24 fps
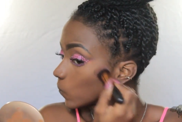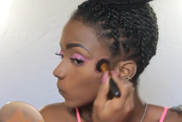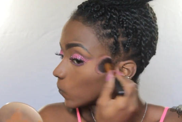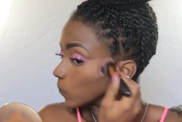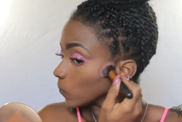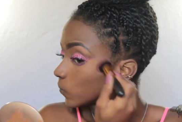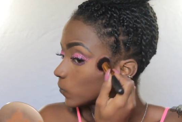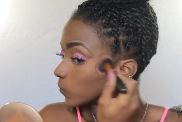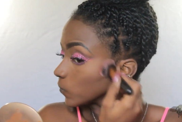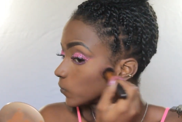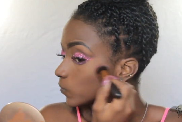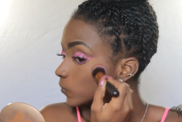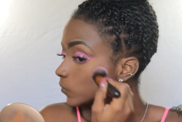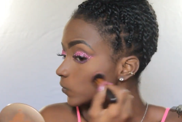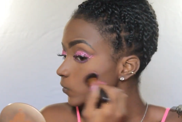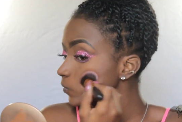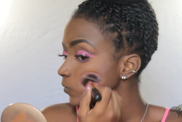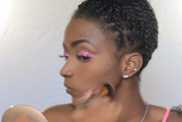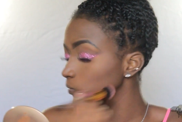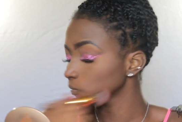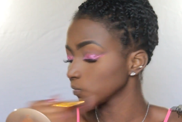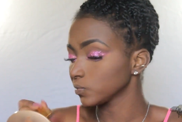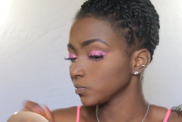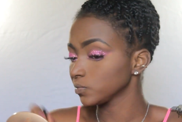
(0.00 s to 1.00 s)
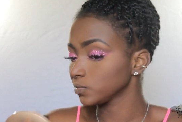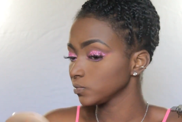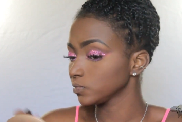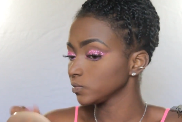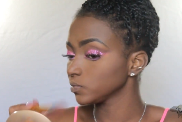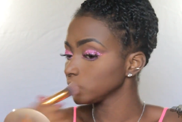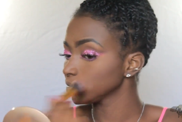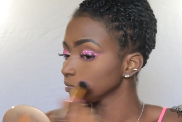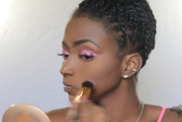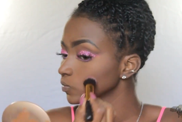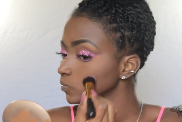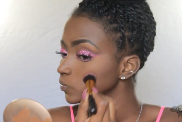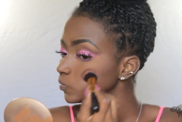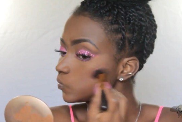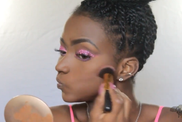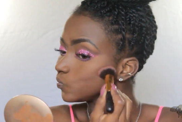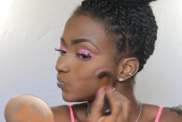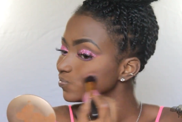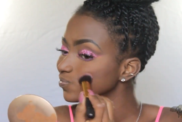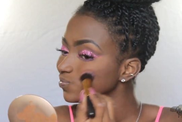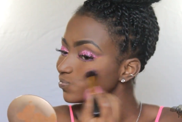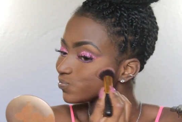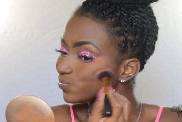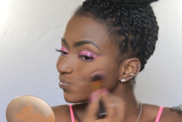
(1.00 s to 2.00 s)

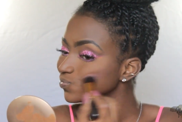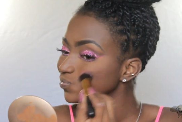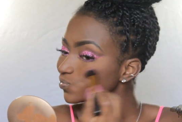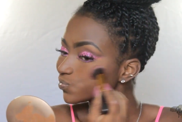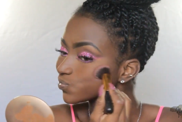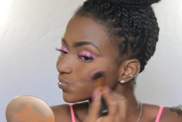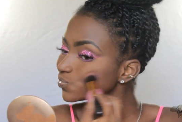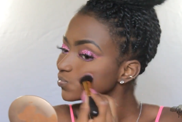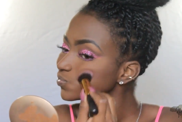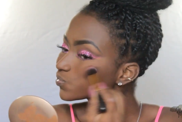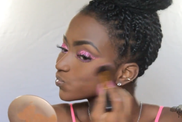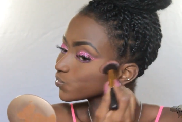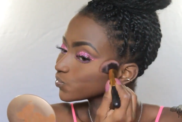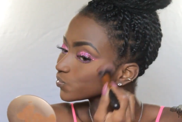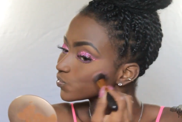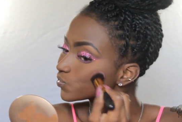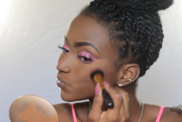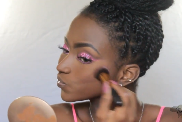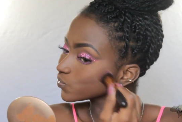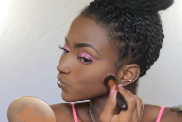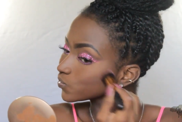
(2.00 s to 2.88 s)
(silence)